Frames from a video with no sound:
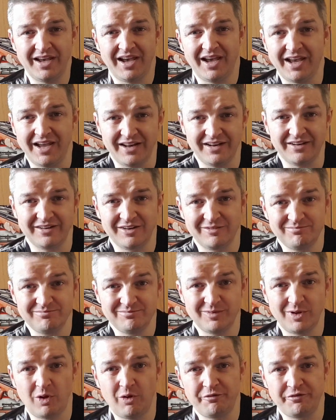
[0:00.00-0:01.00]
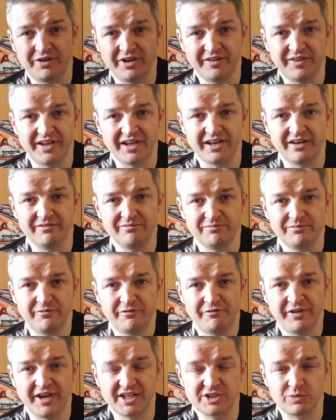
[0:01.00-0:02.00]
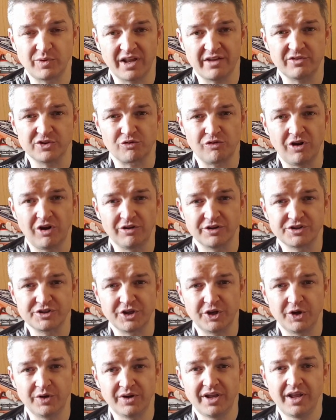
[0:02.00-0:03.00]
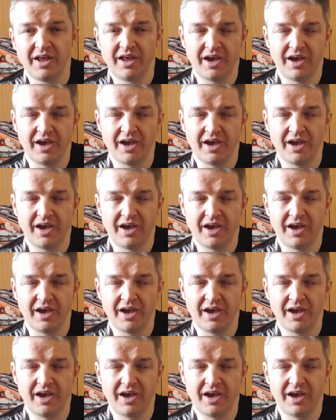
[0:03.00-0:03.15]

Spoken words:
and hopefully they can fix whatever's wrong soon,